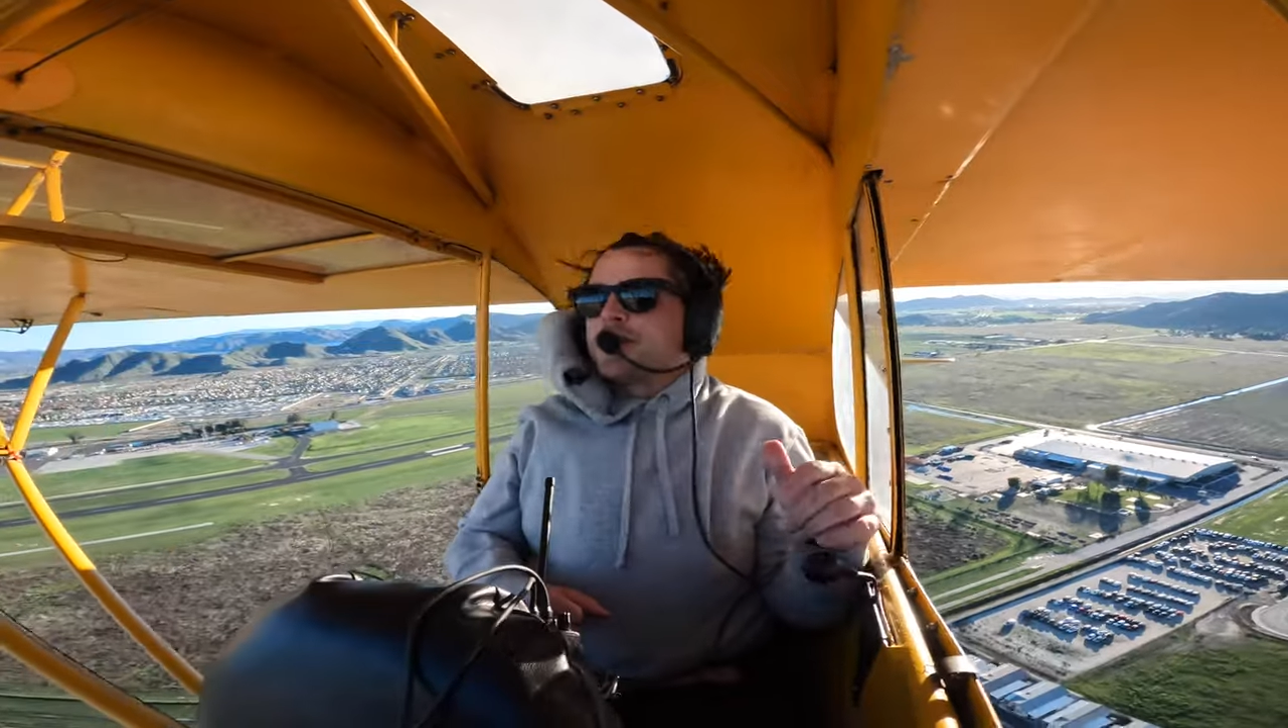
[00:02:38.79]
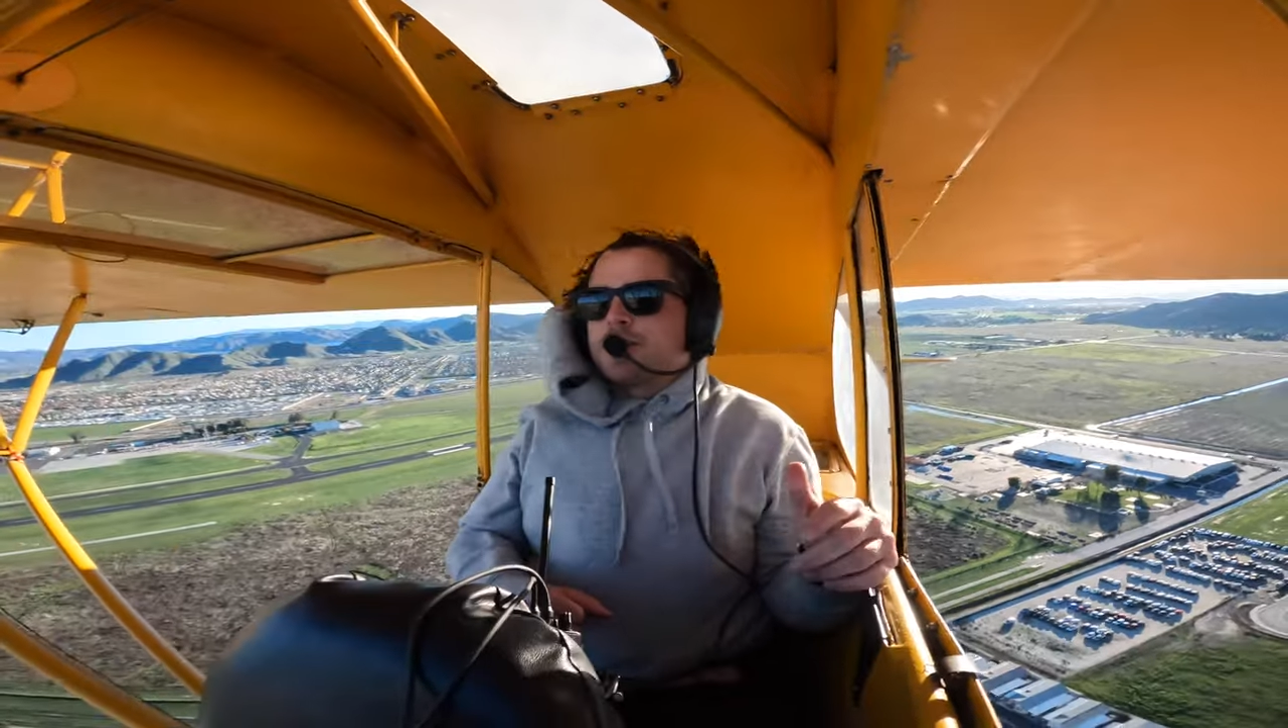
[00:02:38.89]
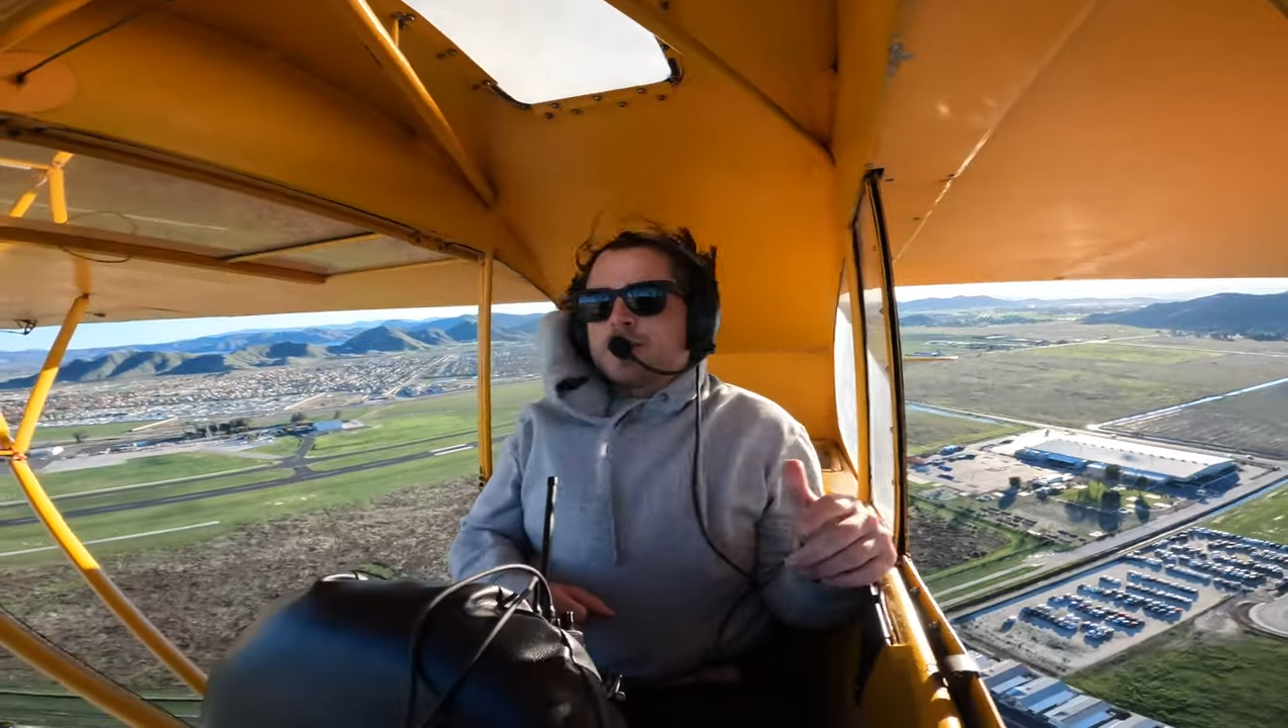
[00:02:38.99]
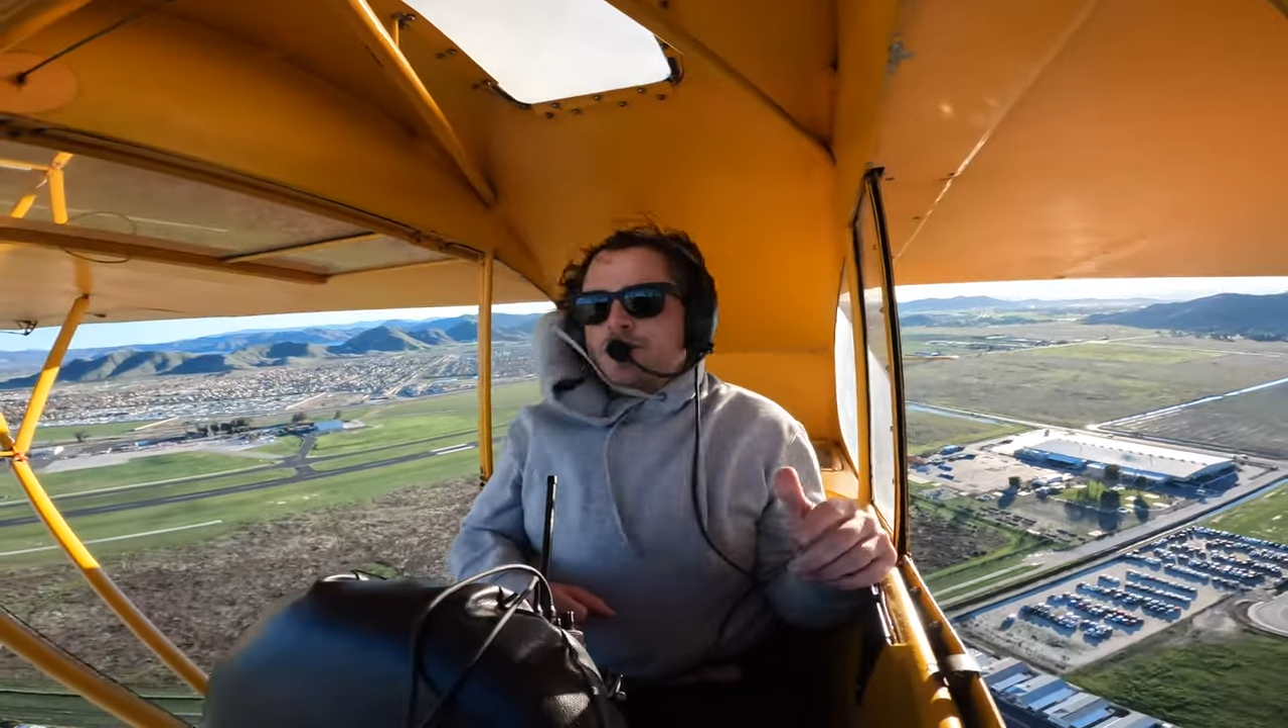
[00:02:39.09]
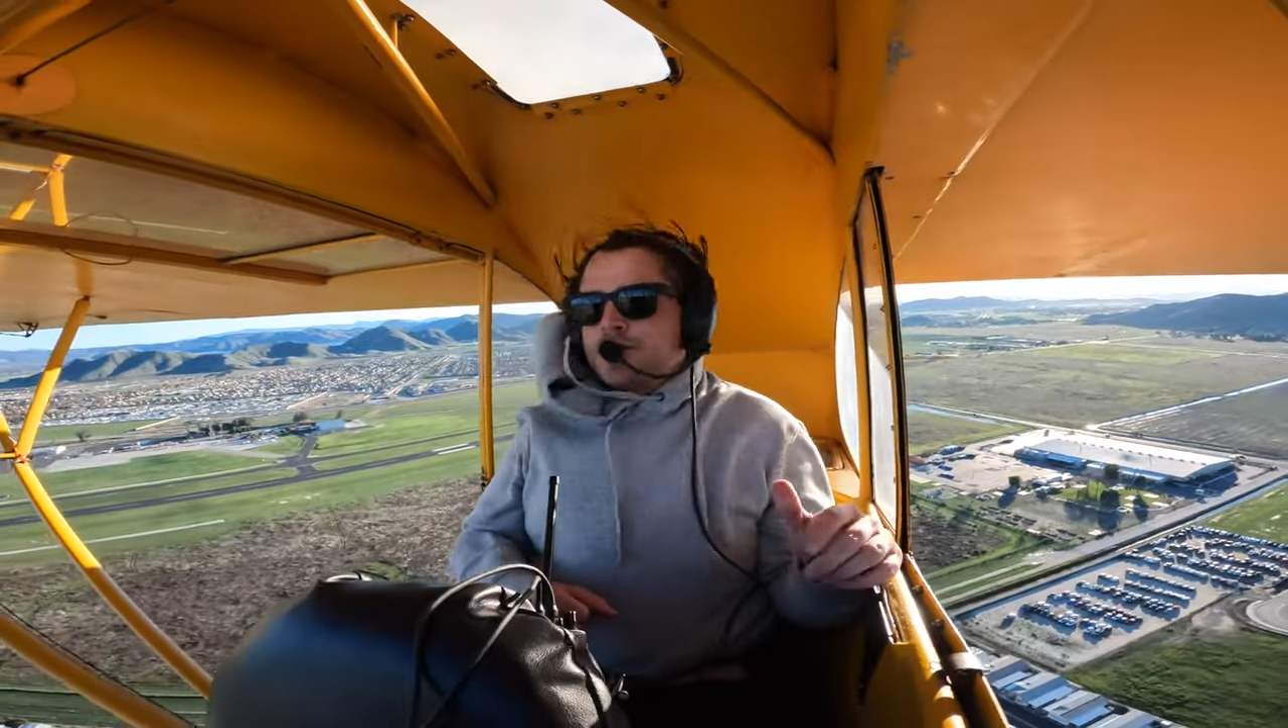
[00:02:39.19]

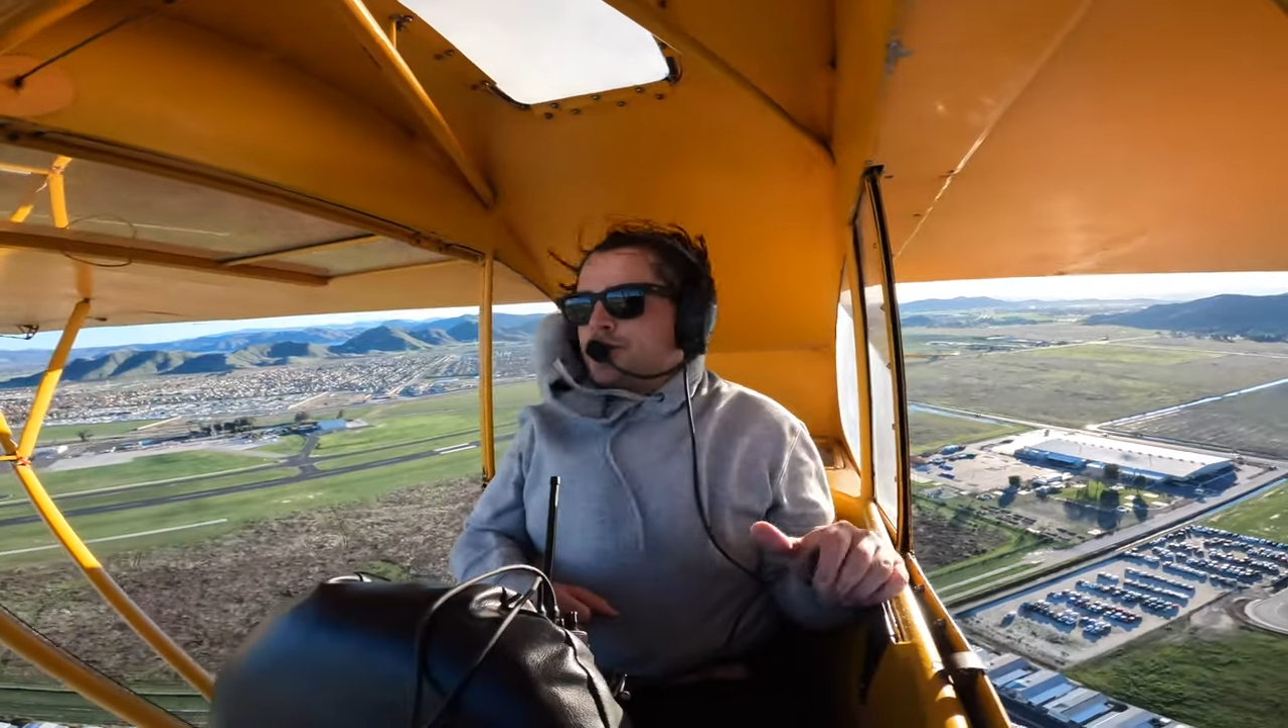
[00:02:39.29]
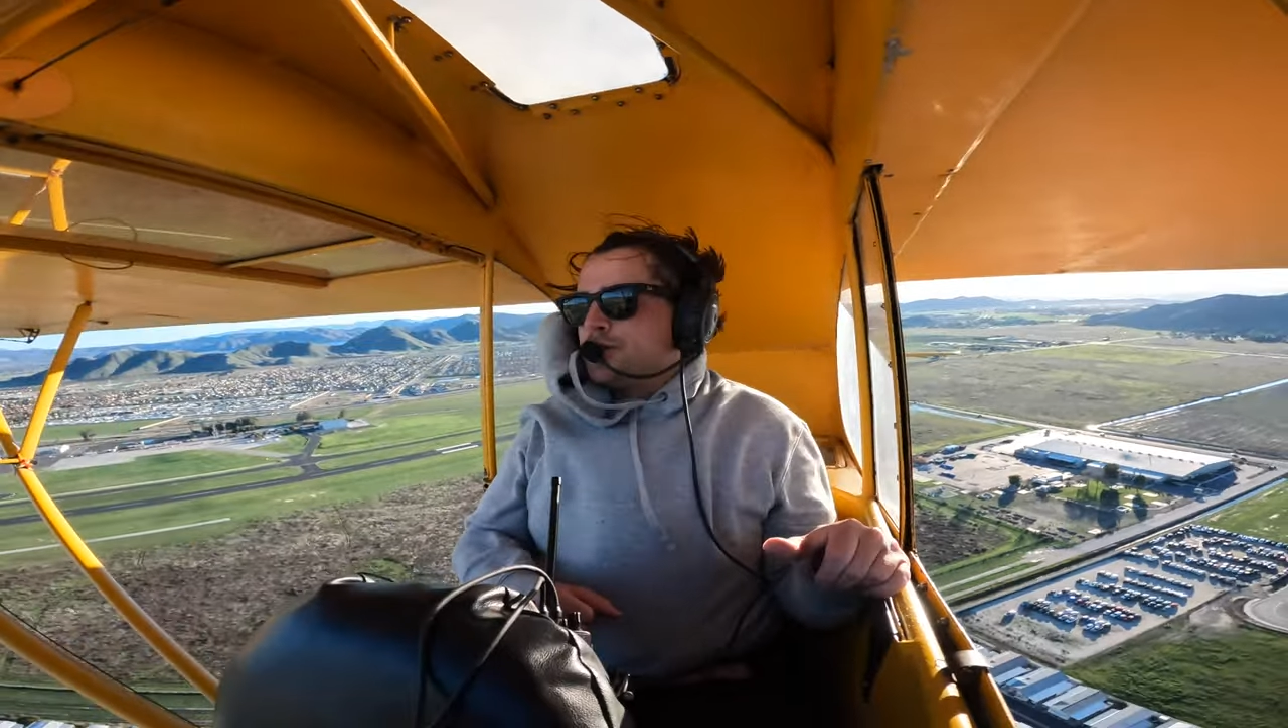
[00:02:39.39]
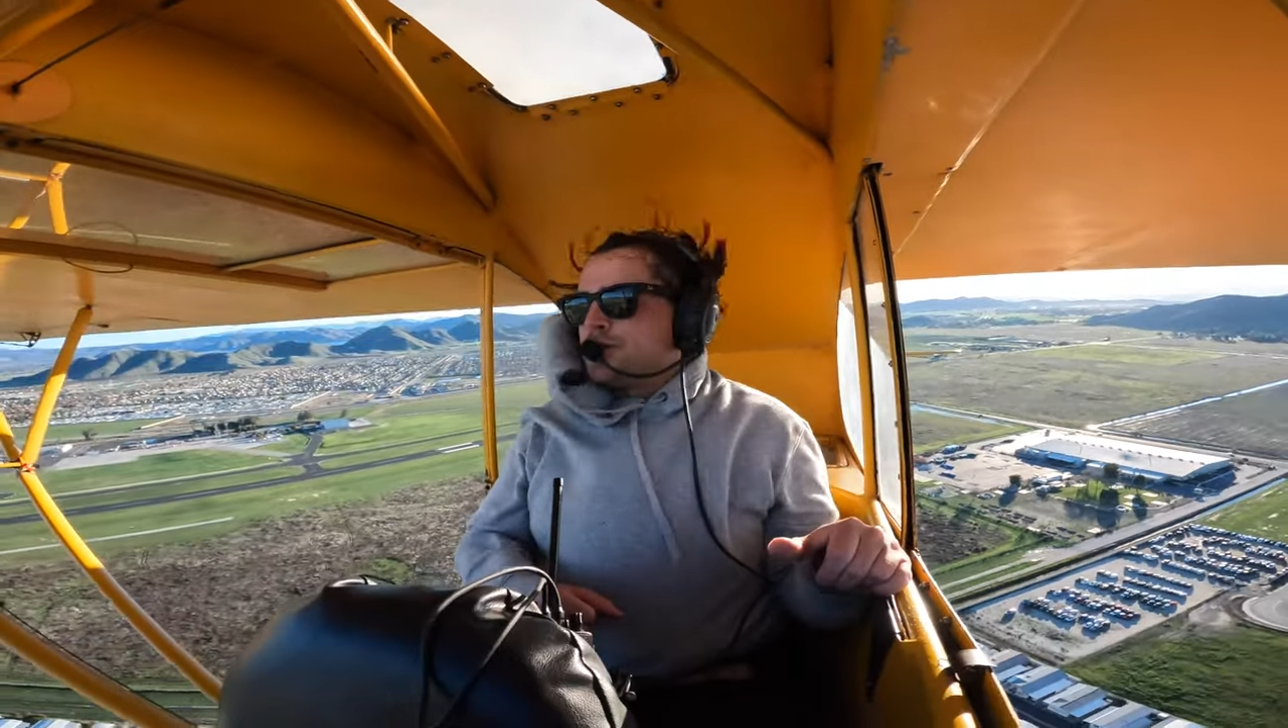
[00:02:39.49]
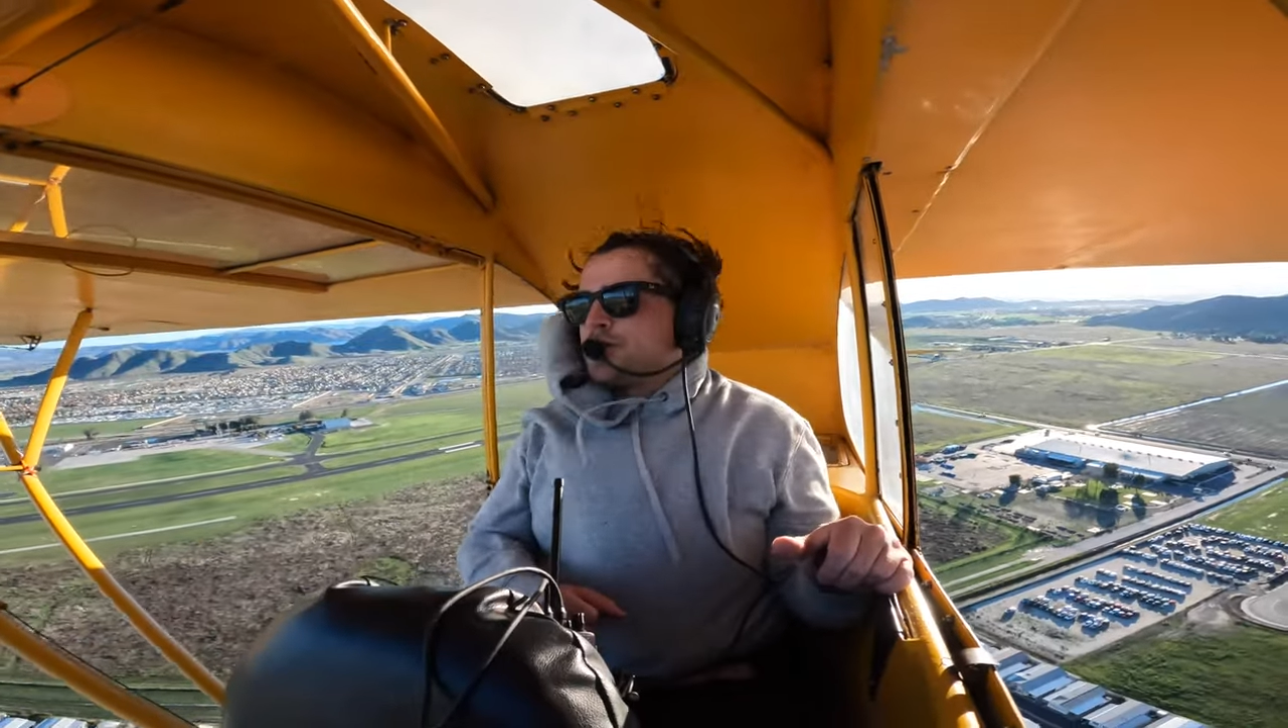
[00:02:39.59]
commercials